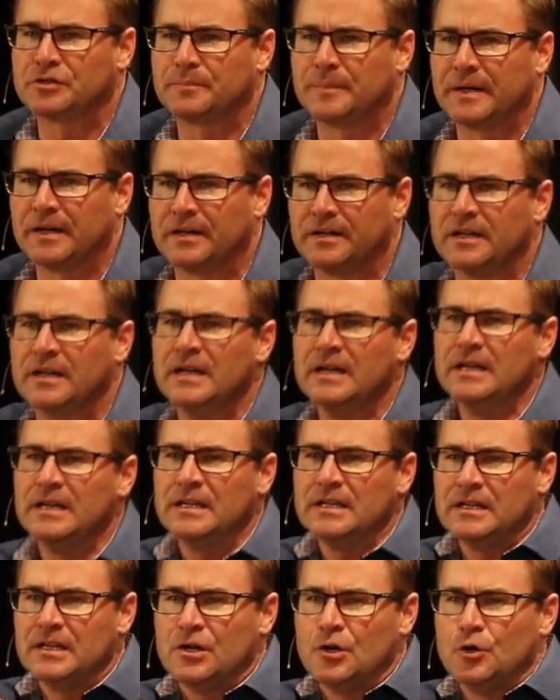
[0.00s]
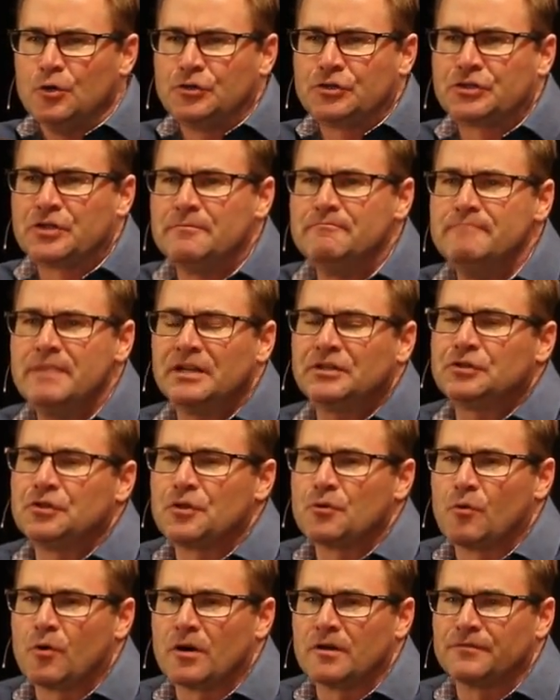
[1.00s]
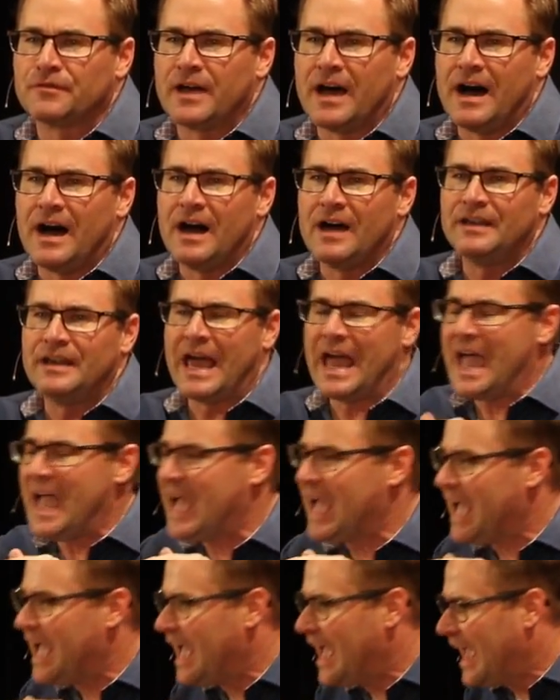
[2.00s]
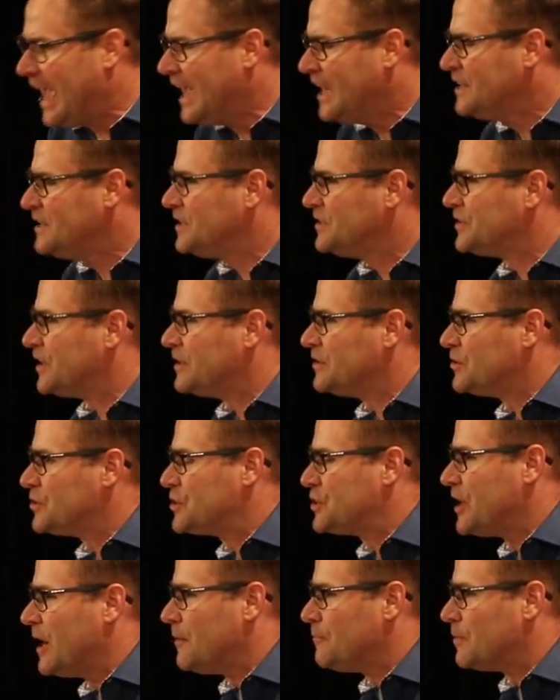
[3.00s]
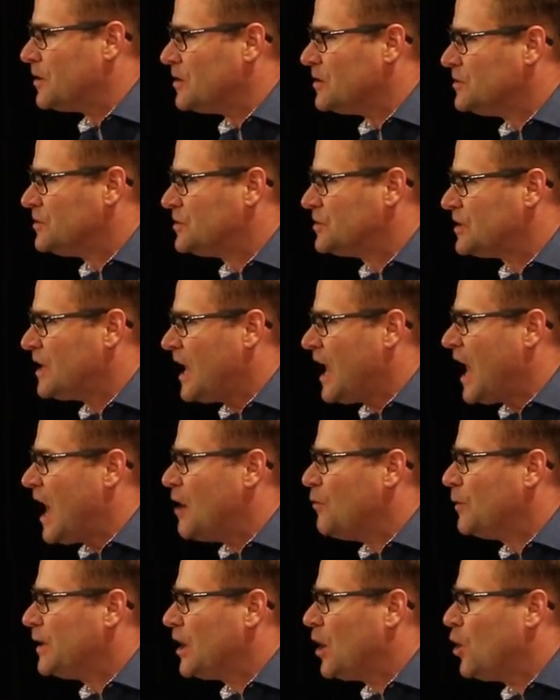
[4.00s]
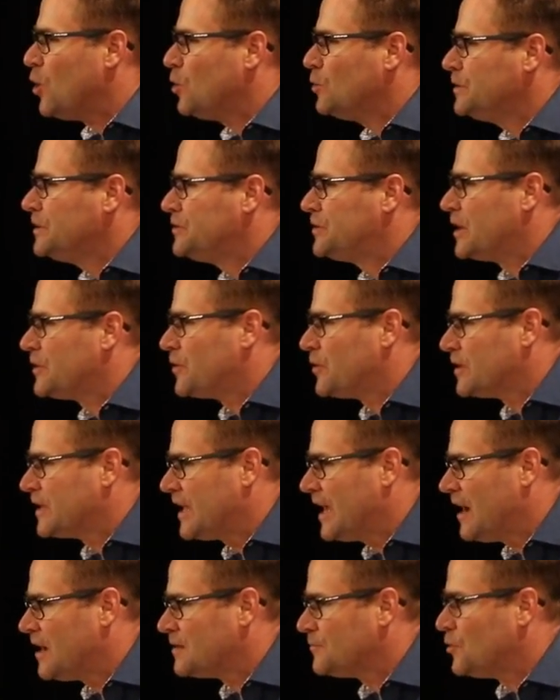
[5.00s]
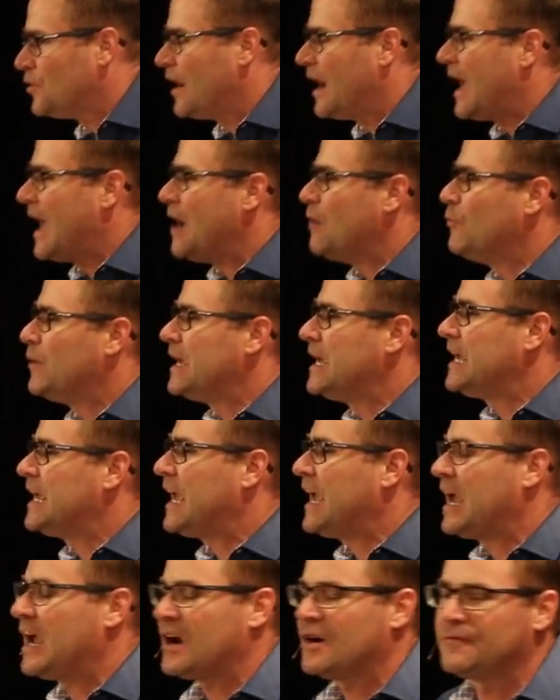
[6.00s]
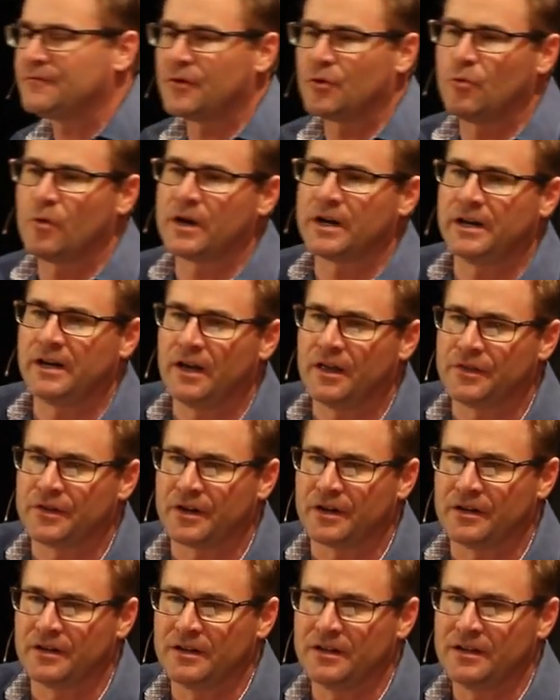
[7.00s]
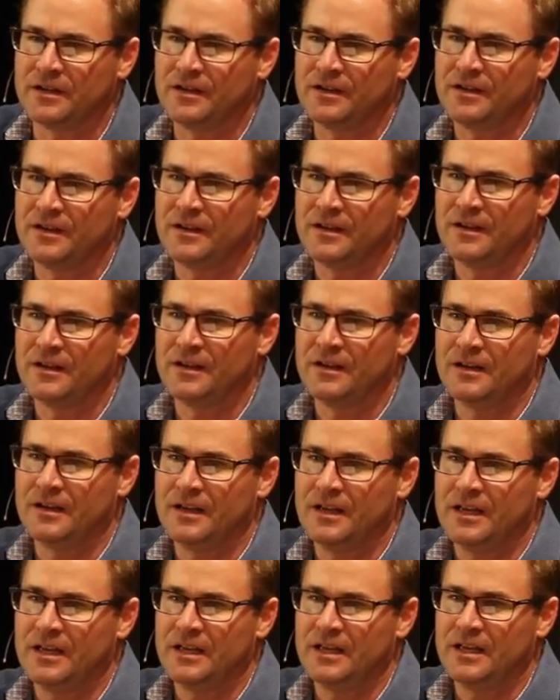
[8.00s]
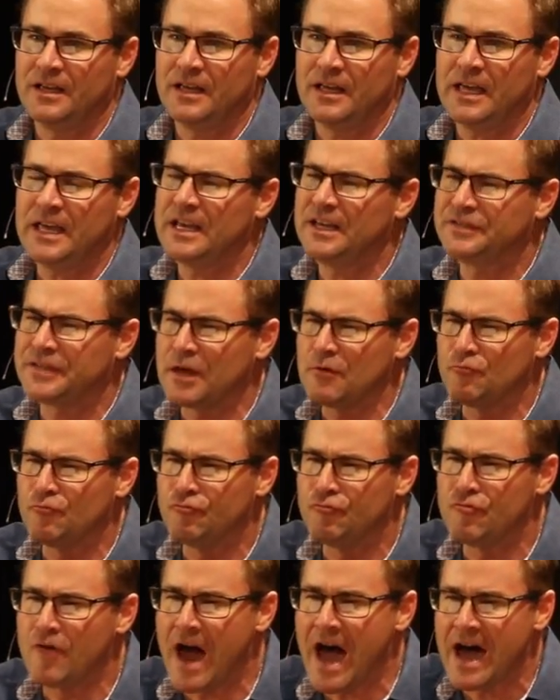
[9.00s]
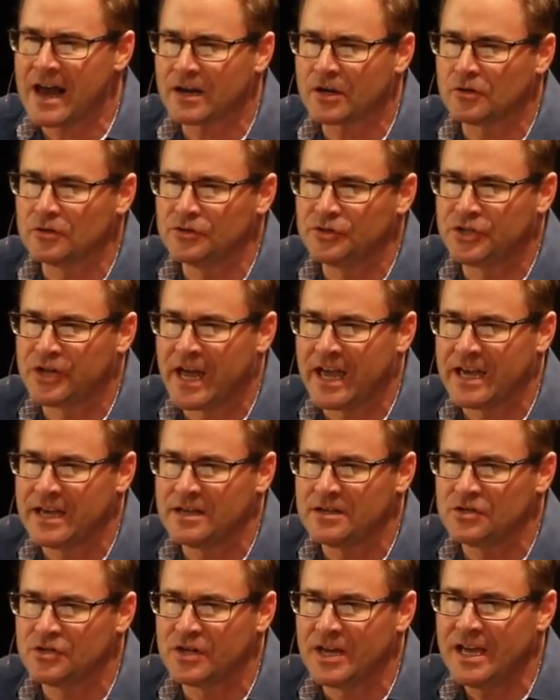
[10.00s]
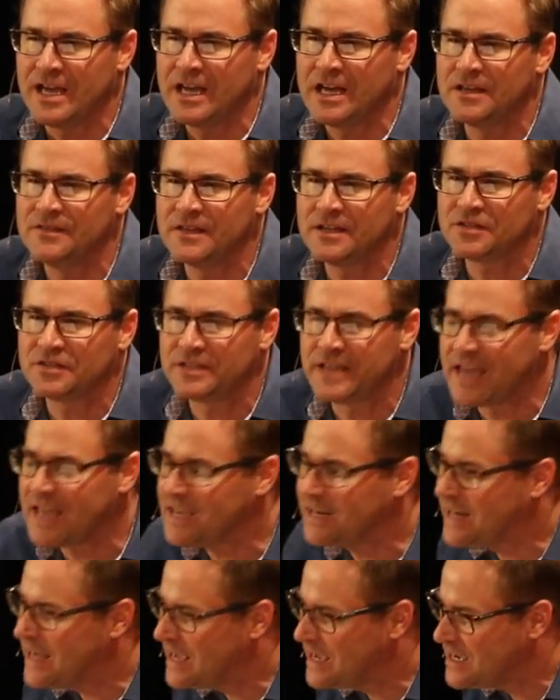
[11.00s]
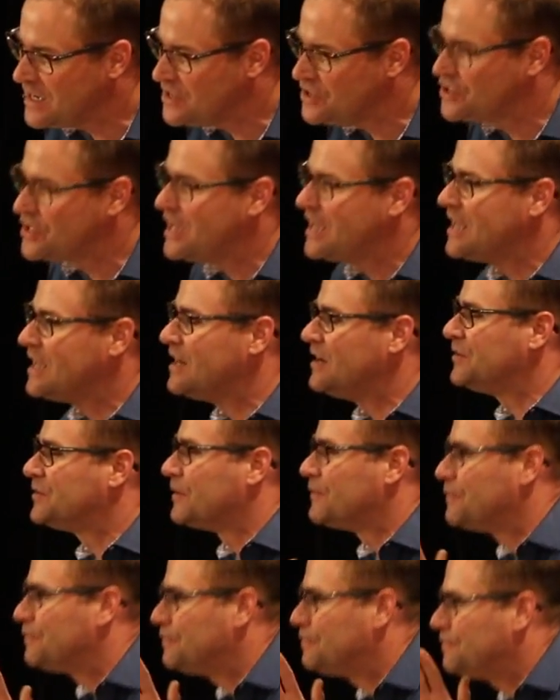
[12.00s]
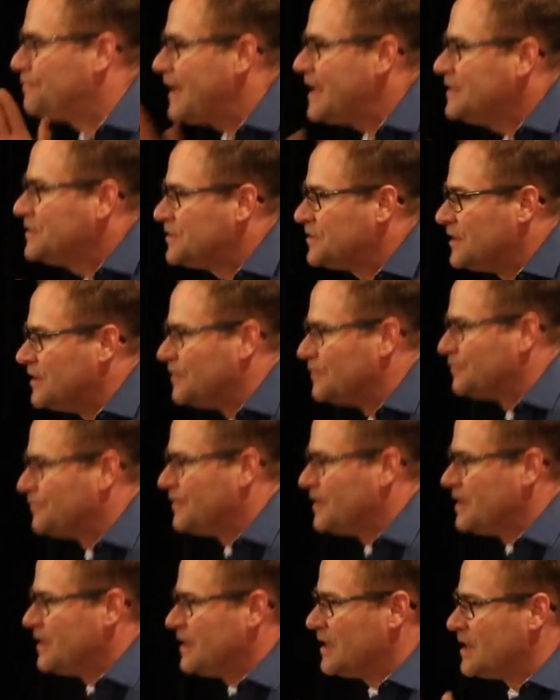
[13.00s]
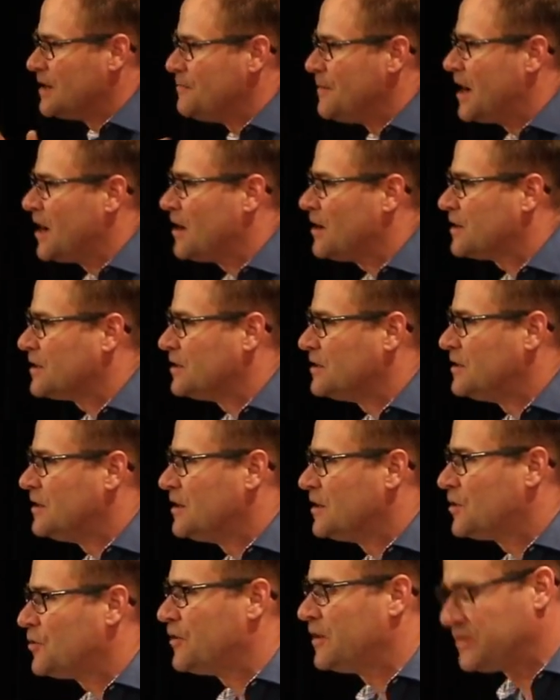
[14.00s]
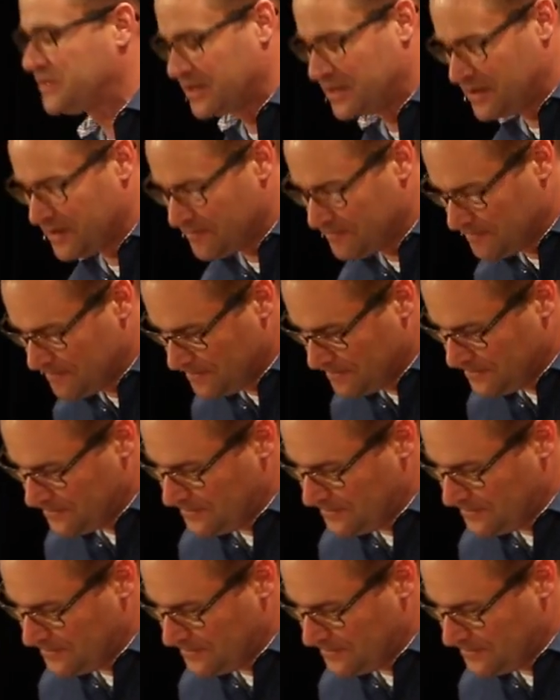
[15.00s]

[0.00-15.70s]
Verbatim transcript: Spirit who submit to the Word of God and His under-shepherds, and we hold each other accountable and we care for one another. It is a radical change. In this day and age, it is offensive in American Christendom.